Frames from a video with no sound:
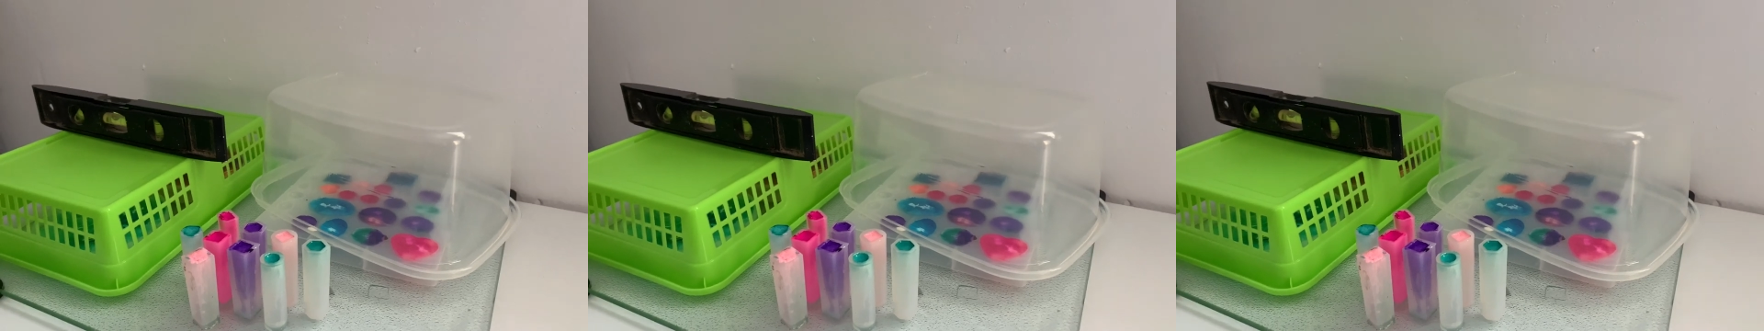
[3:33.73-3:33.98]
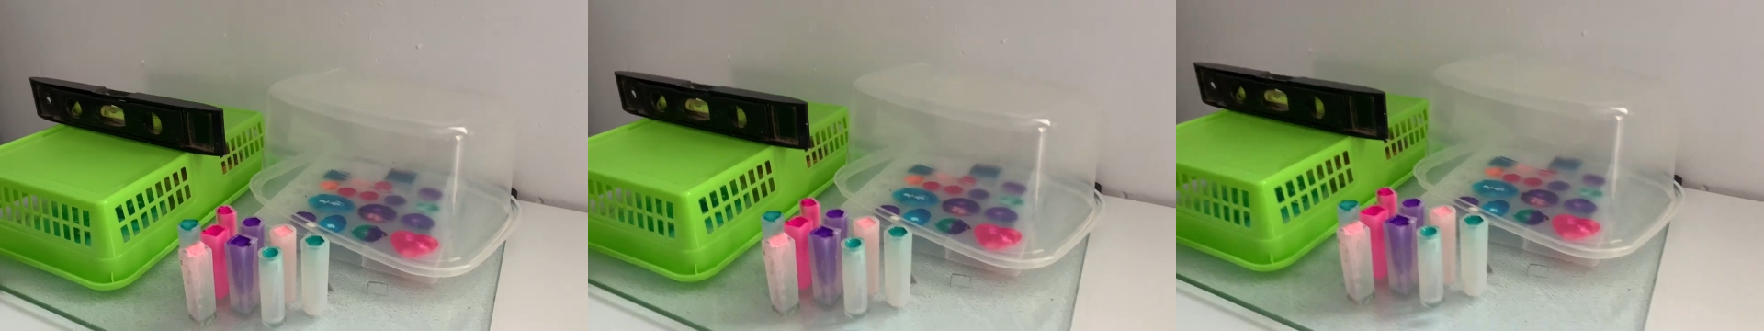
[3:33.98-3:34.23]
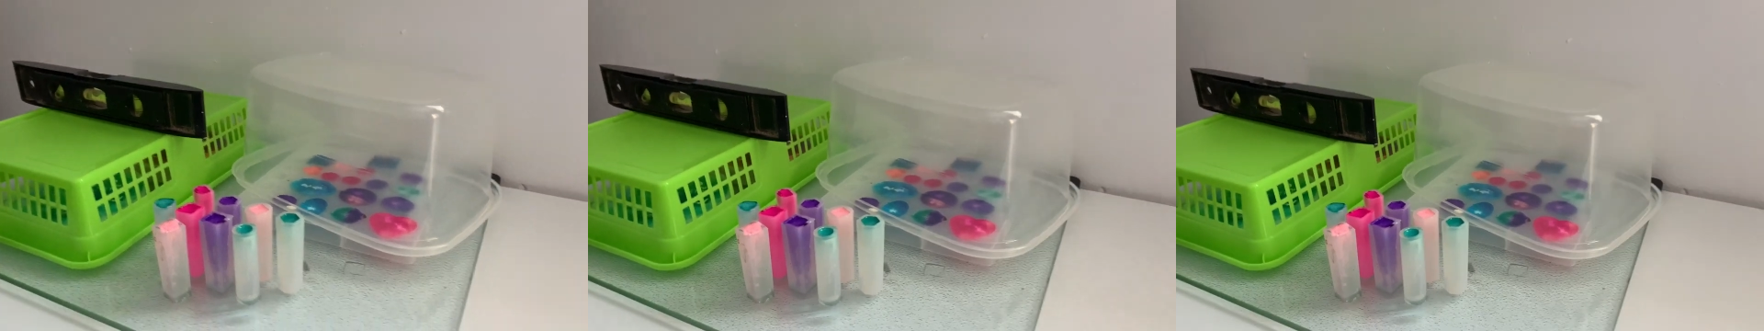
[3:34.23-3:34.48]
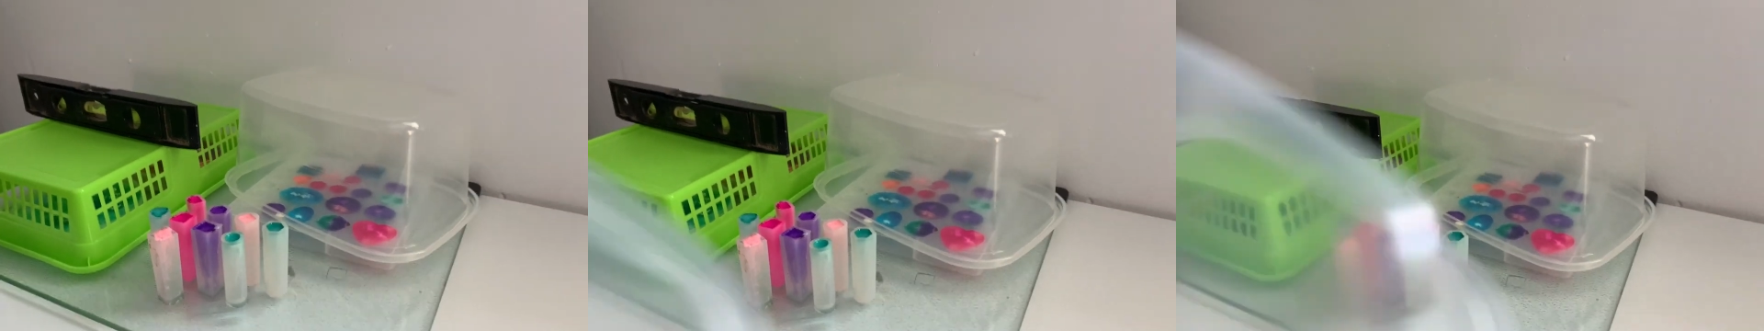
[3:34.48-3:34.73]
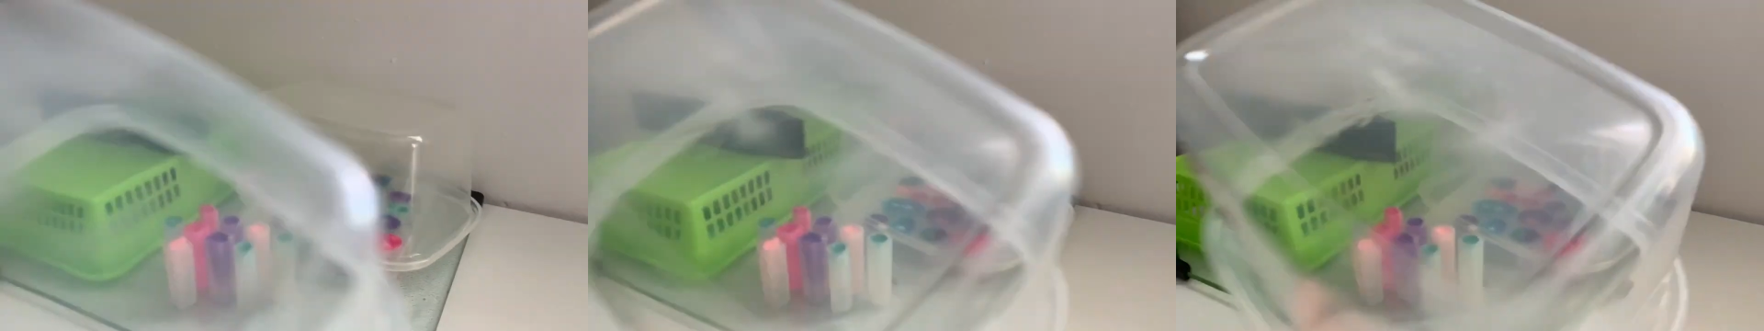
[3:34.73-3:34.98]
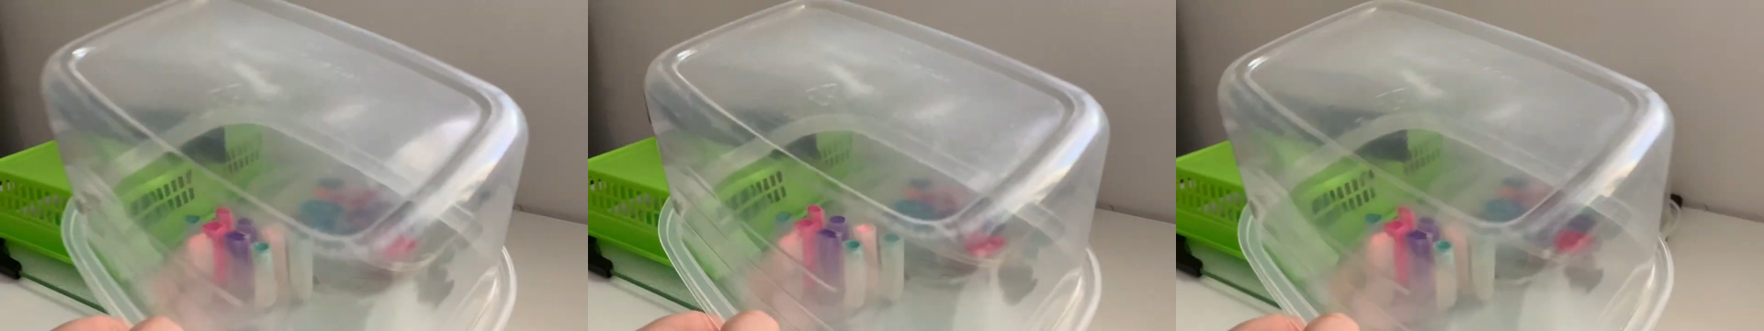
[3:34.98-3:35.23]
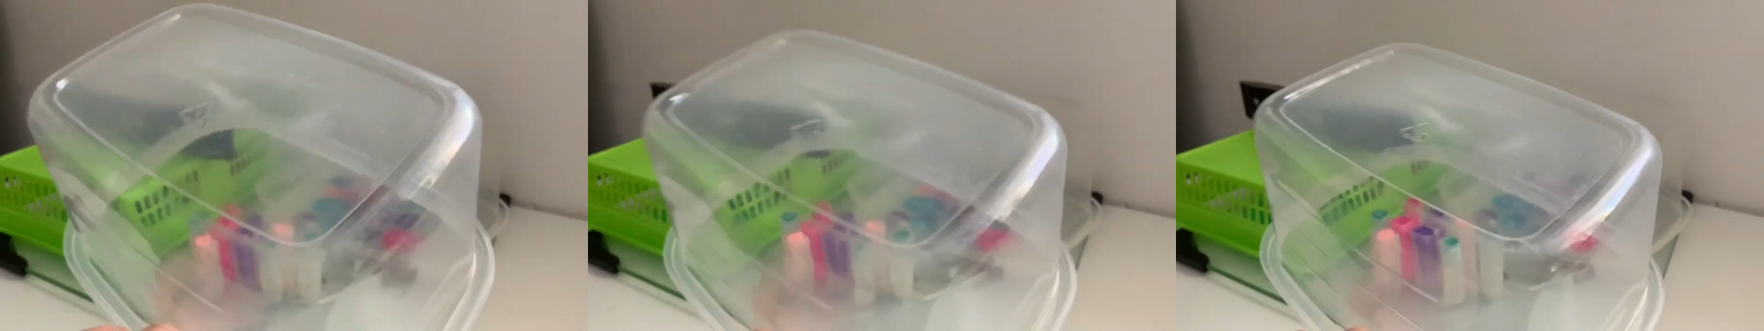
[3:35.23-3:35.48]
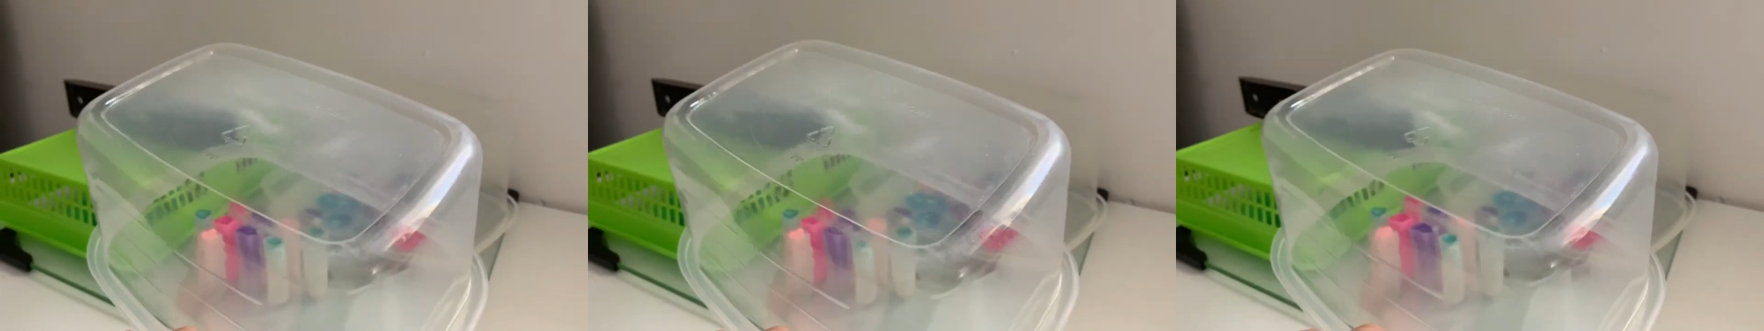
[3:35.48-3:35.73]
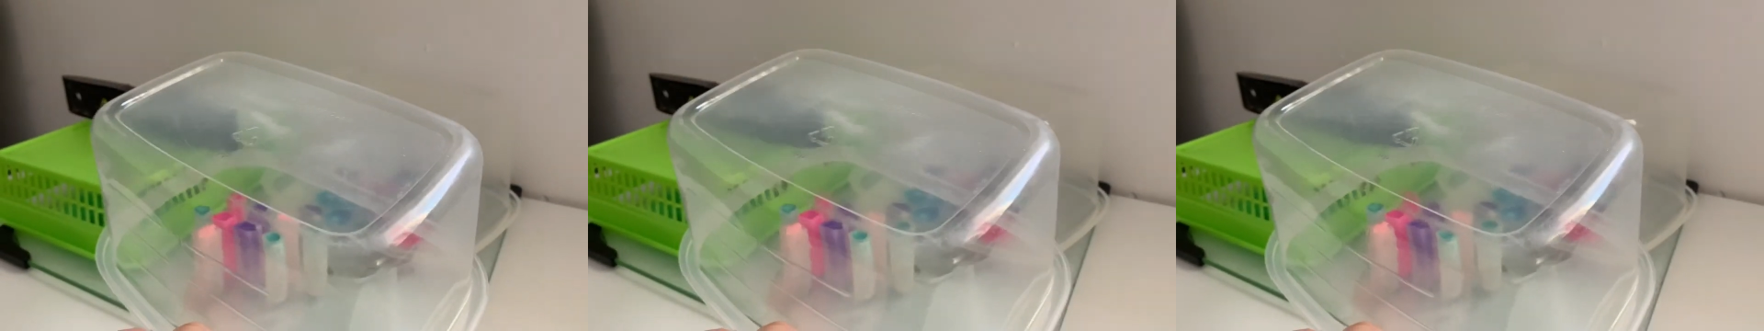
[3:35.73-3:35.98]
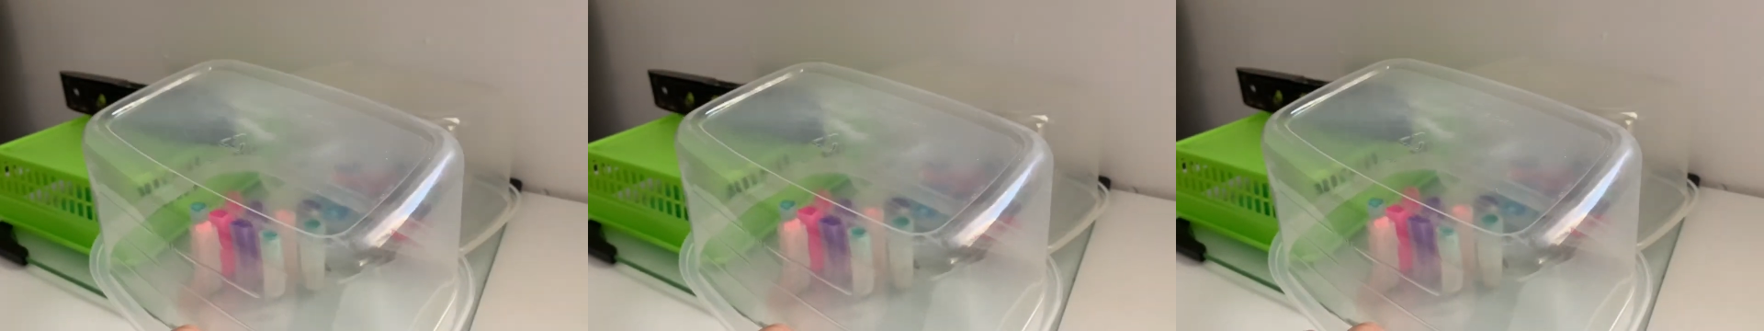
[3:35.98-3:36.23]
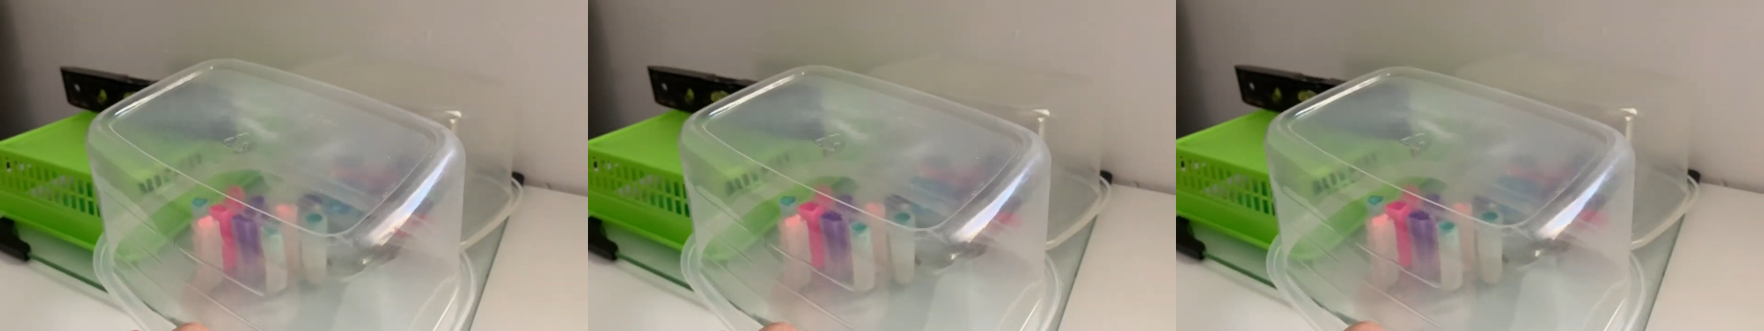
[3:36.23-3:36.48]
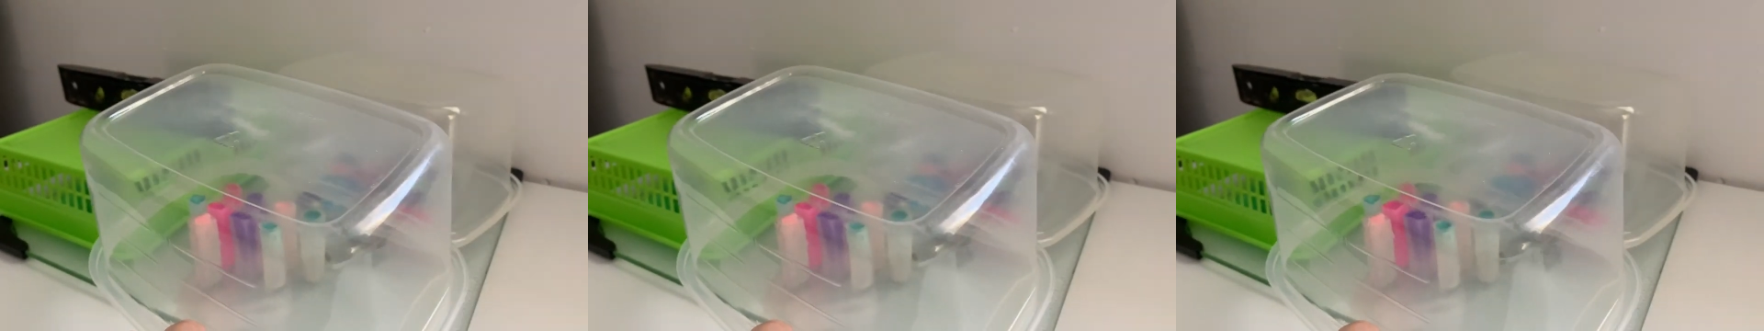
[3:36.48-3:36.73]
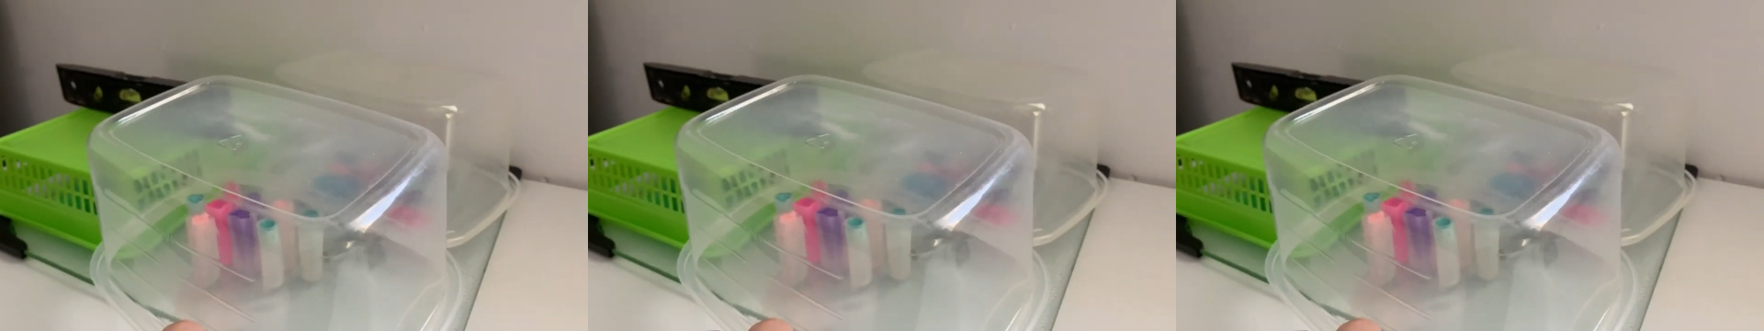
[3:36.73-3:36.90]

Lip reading: [unreadable: no face in view]